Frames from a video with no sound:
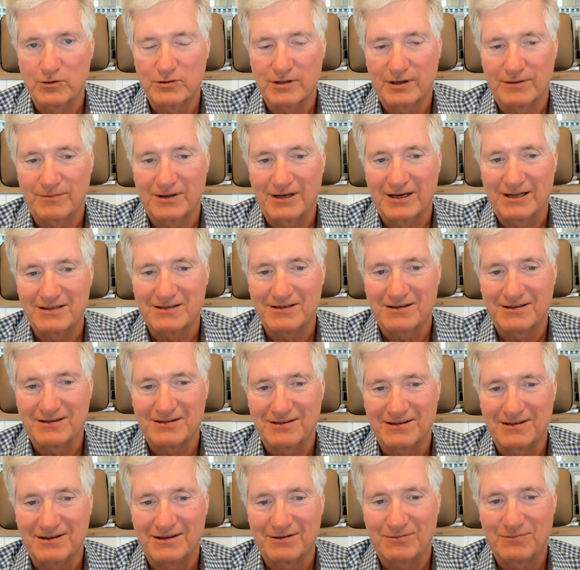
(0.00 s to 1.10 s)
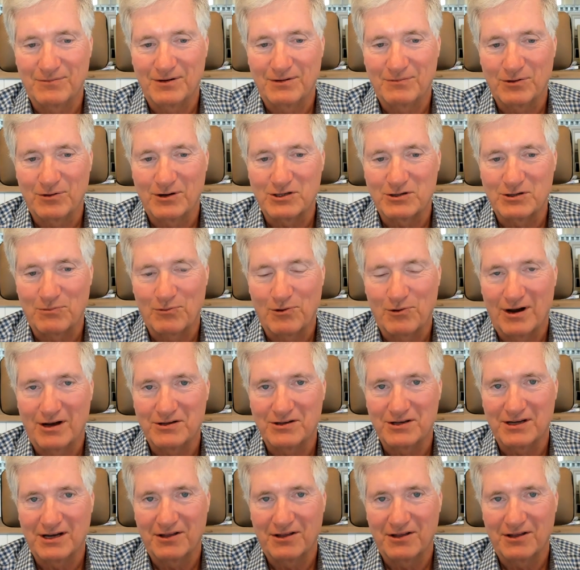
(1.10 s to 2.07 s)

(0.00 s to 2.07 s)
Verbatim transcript: I mean, it's just pretty surprising, I